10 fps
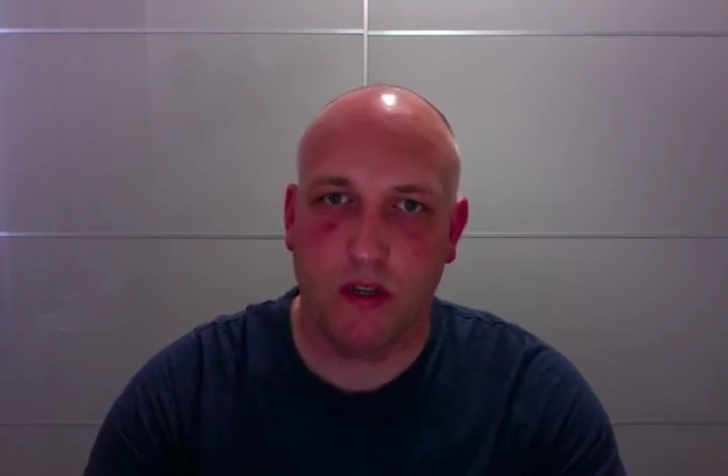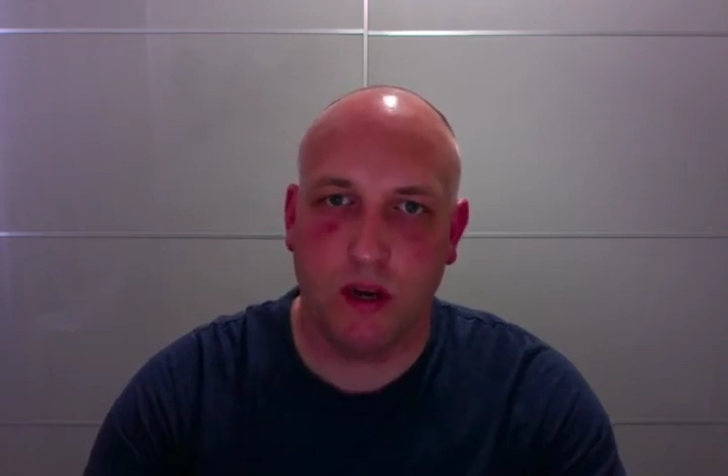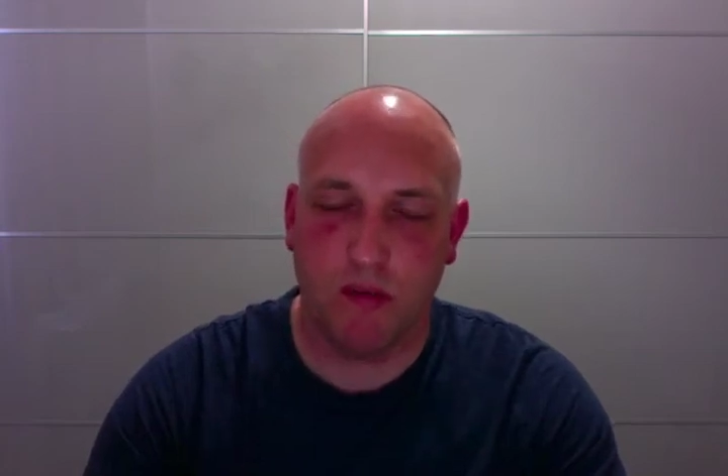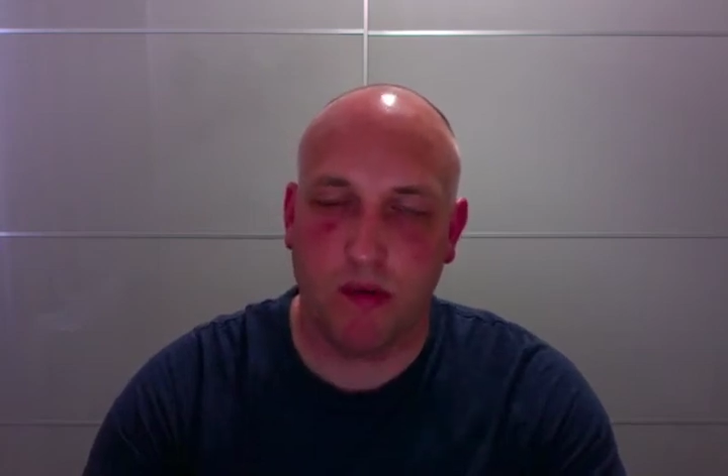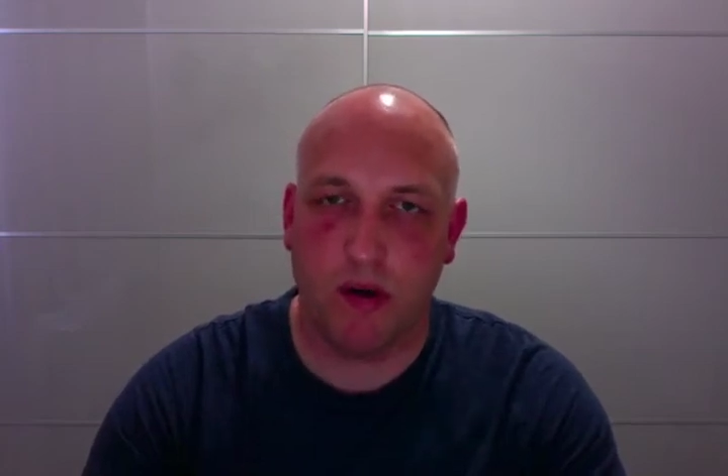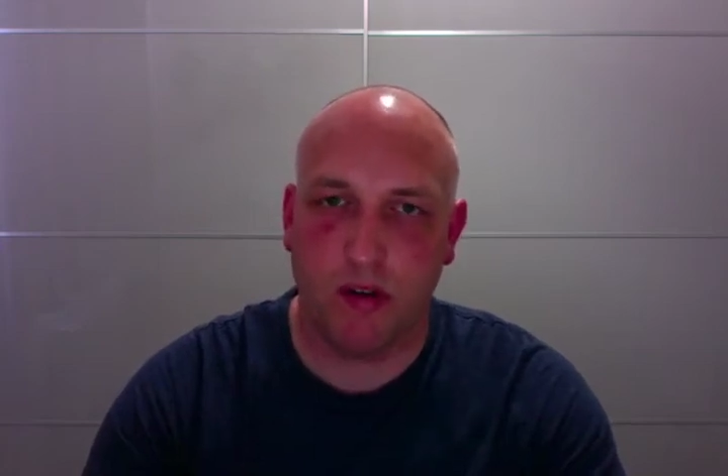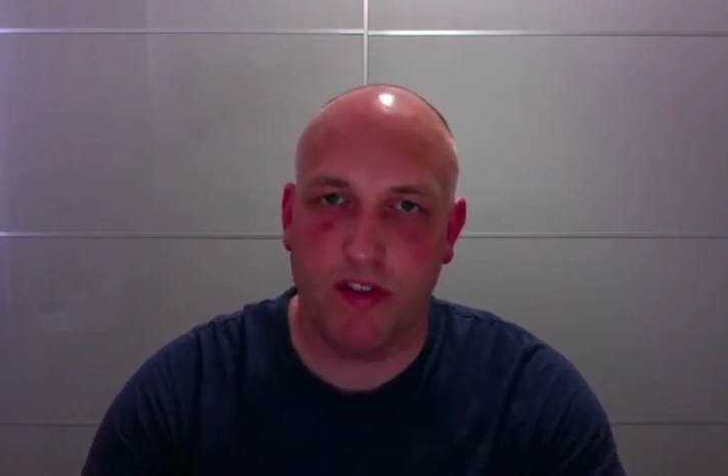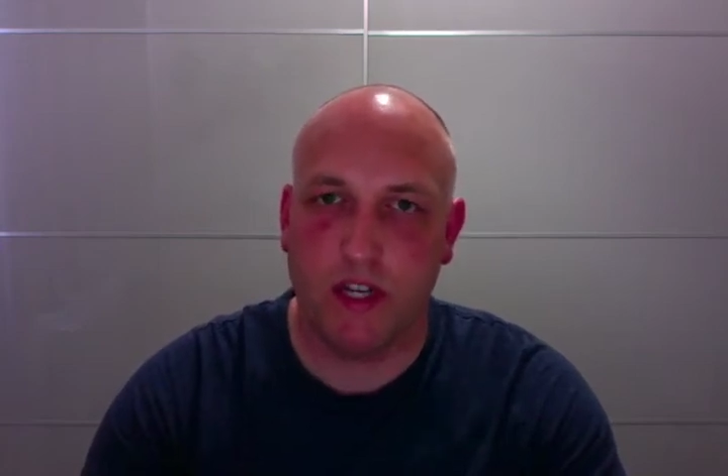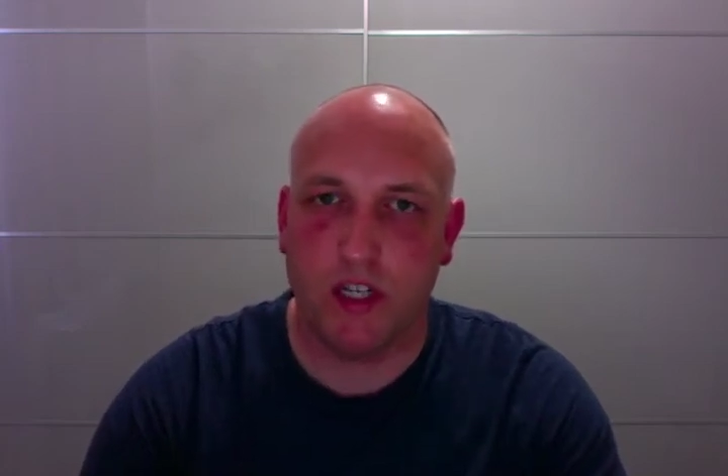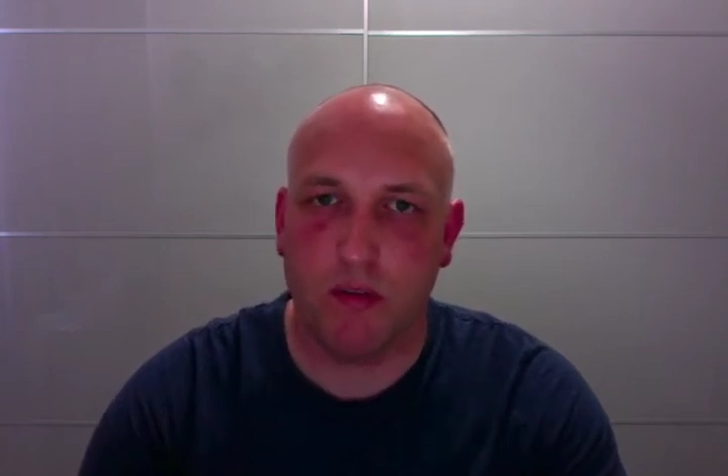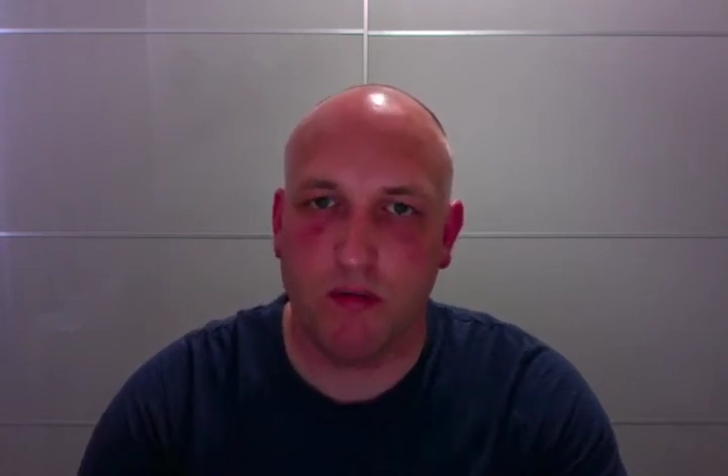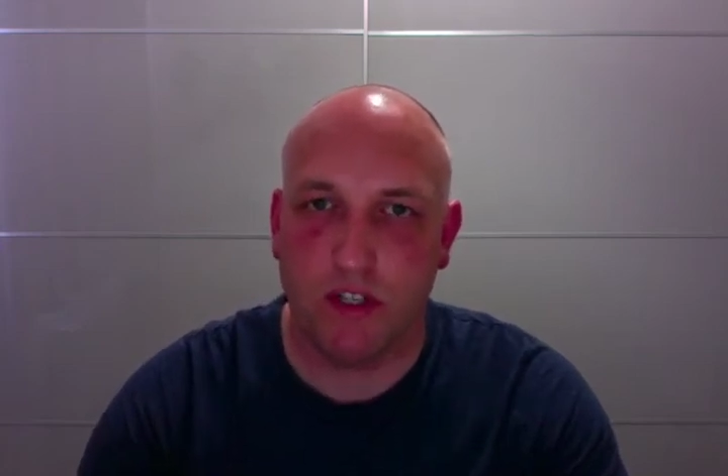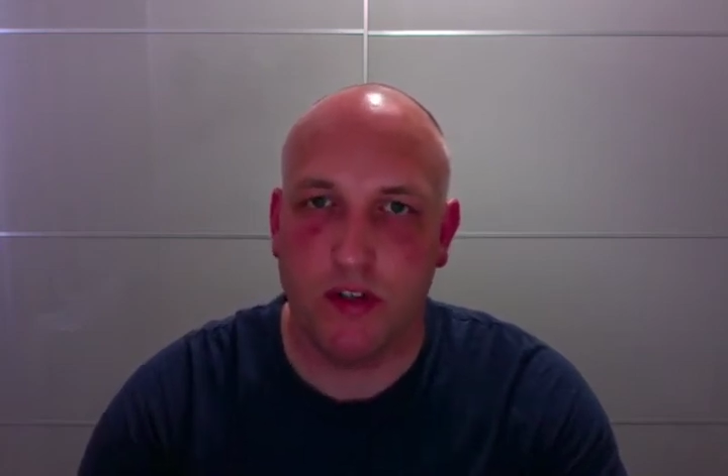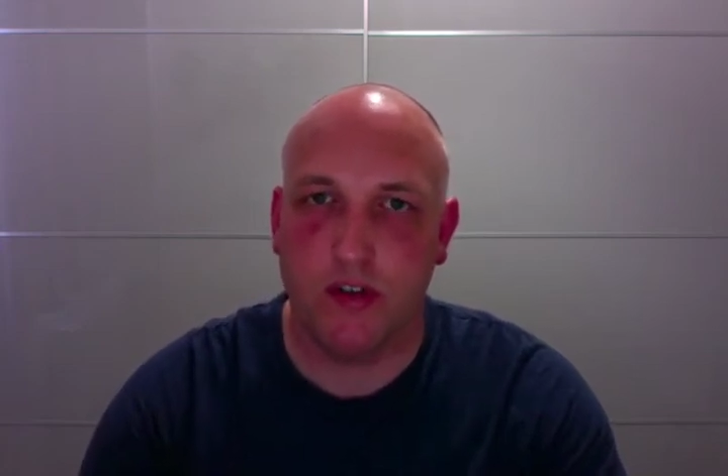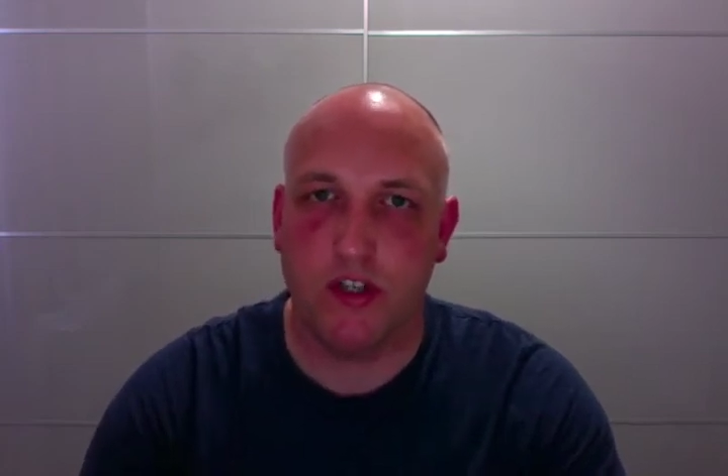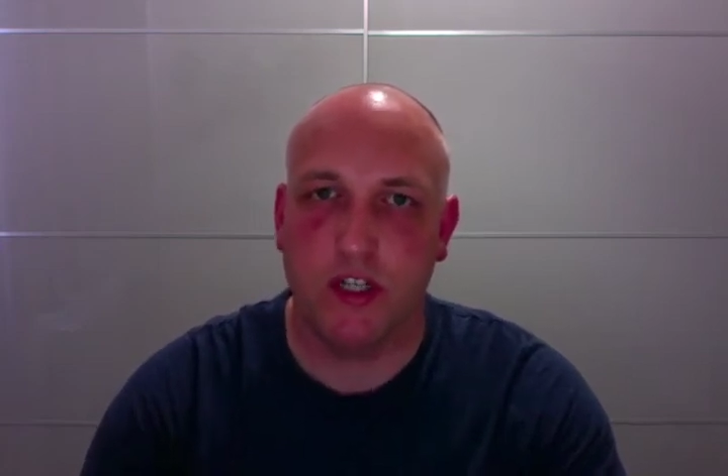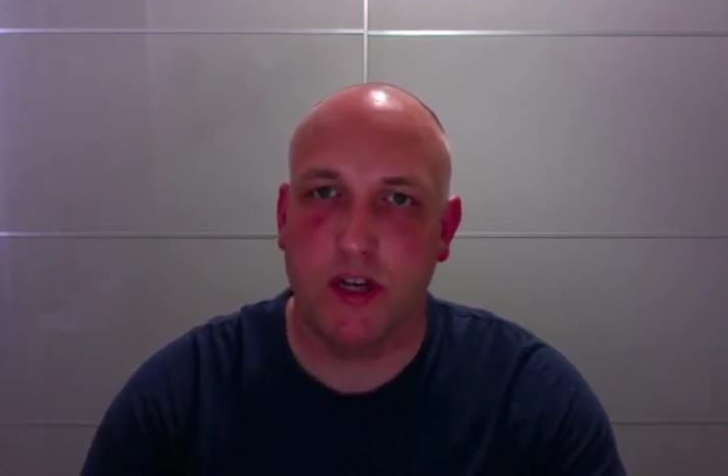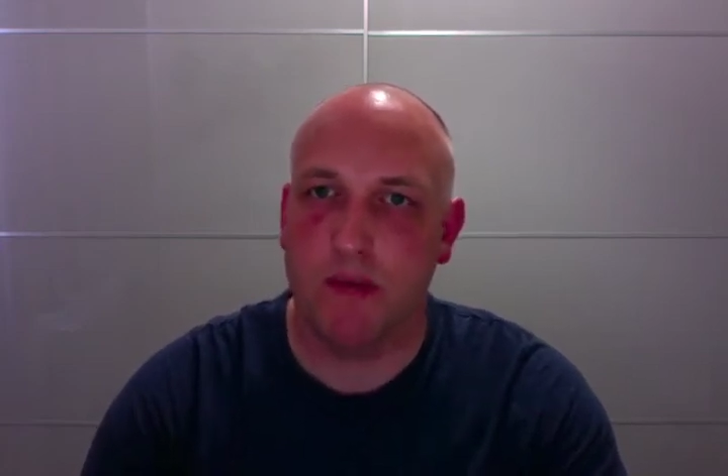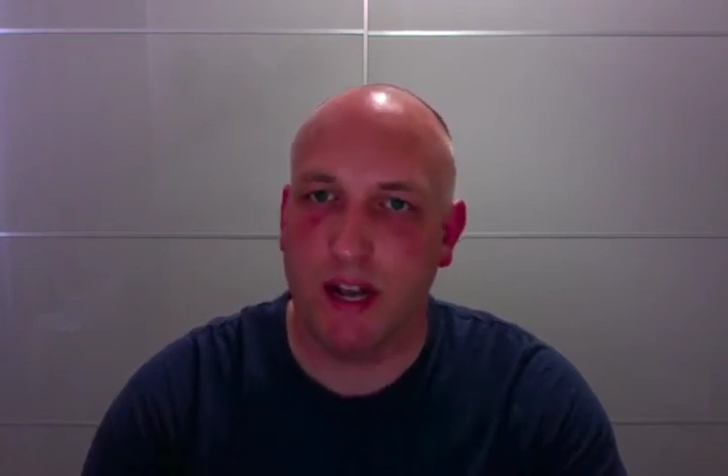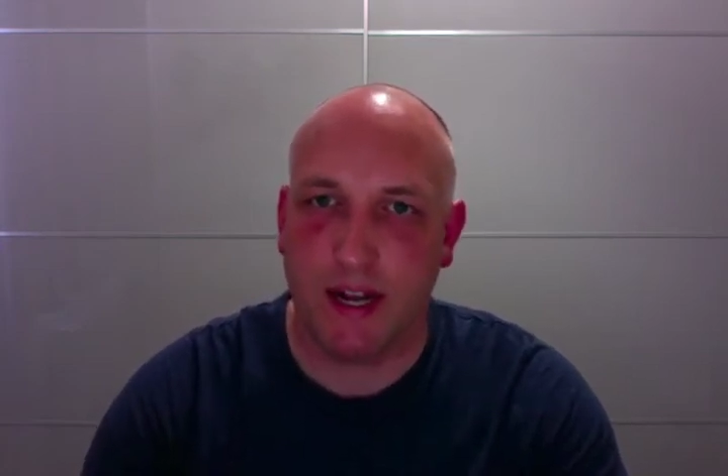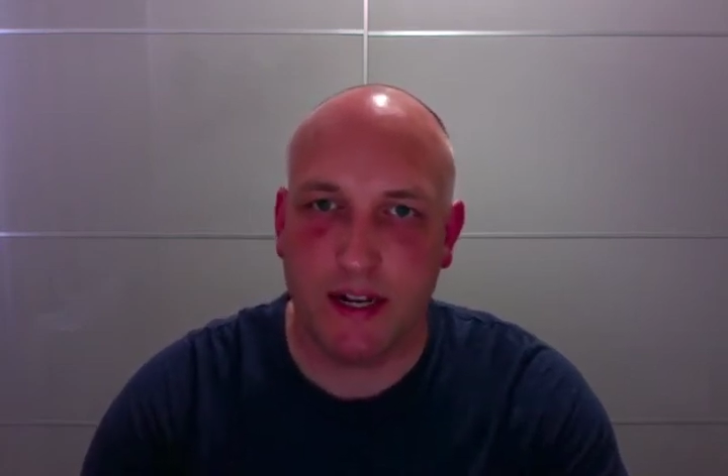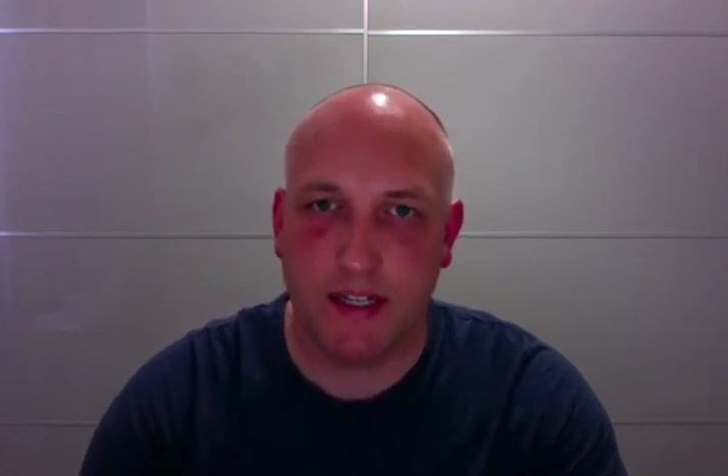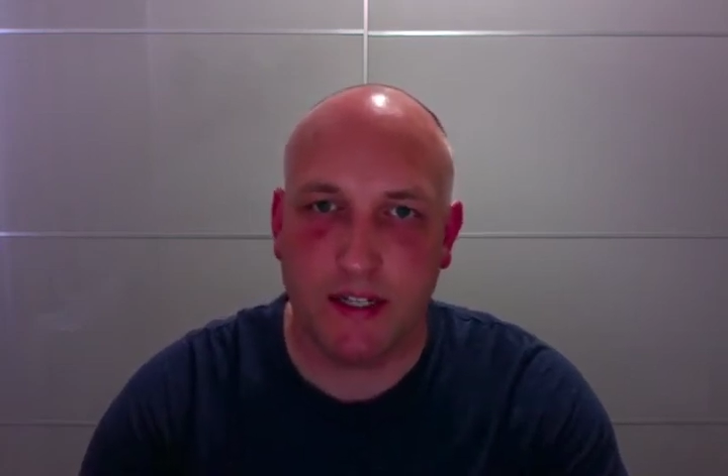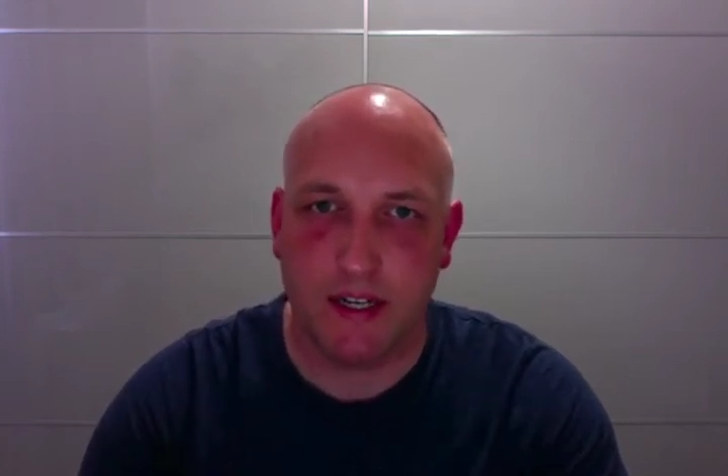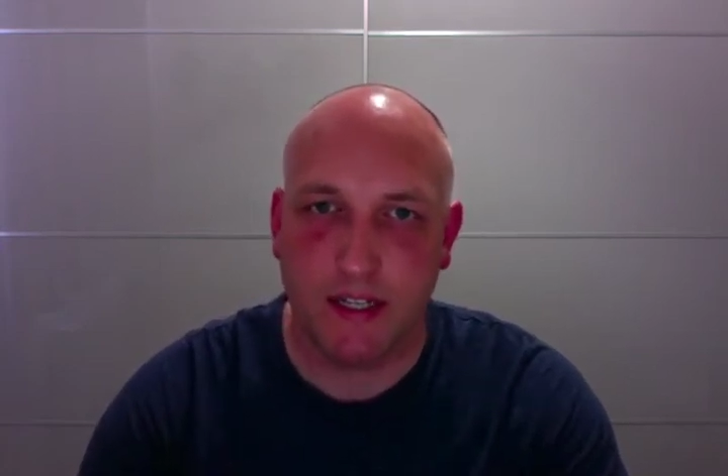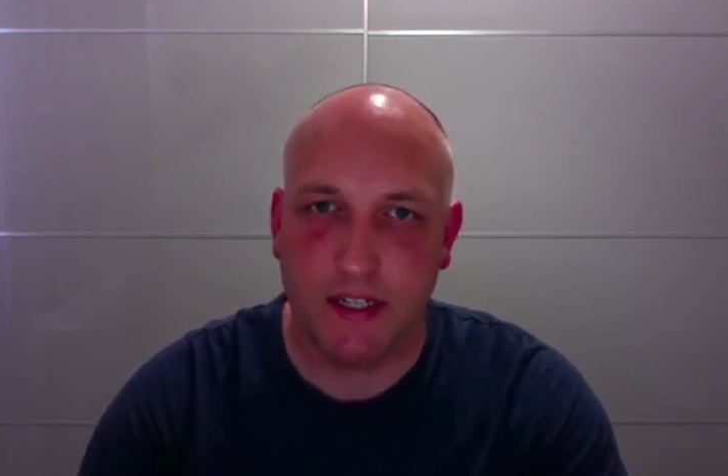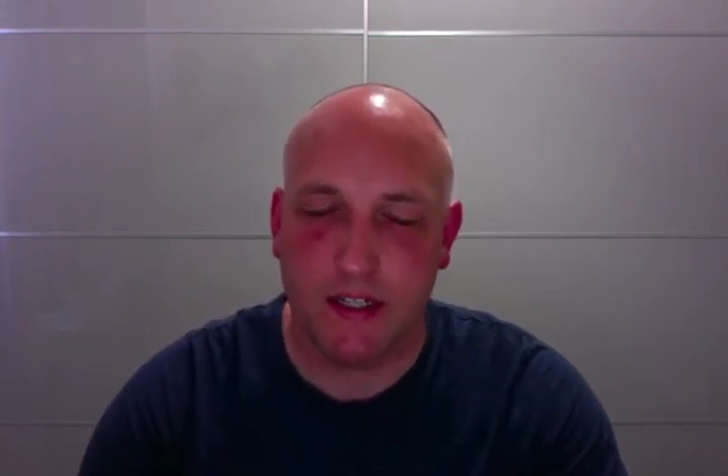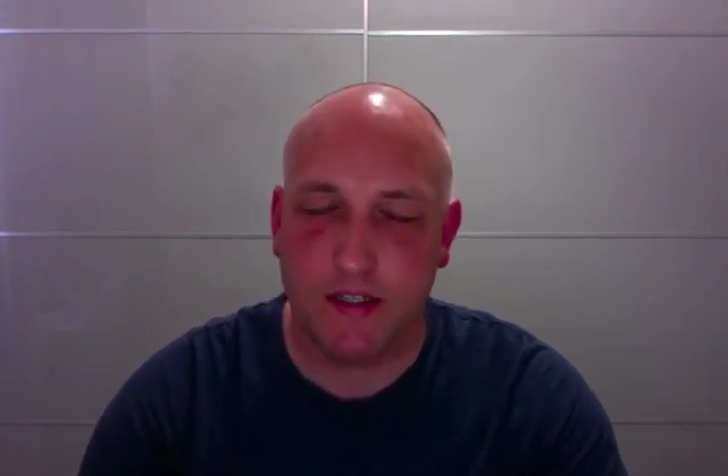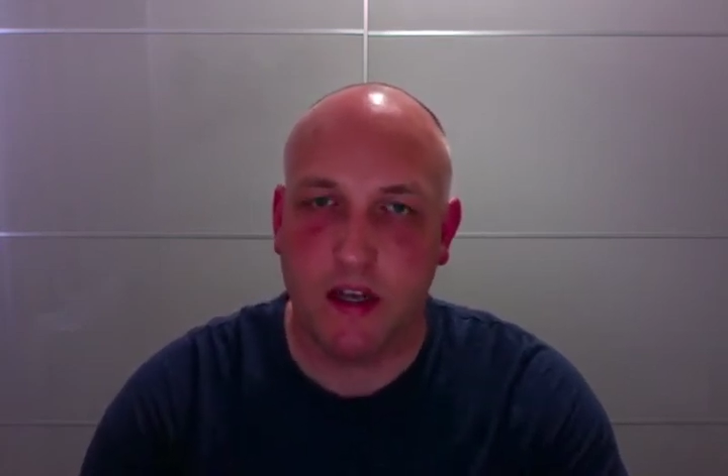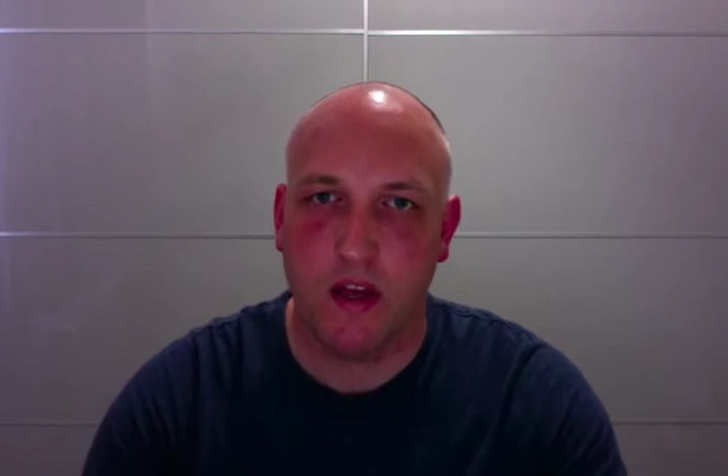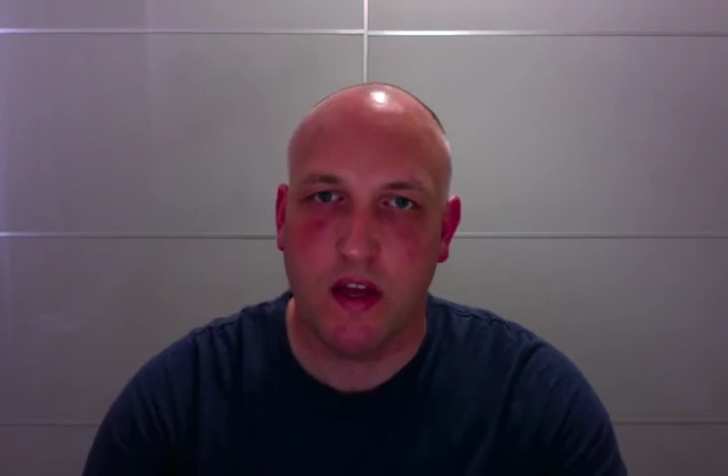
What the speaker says: I'm a partner in the dispute resolution team at Langley's Solicitors.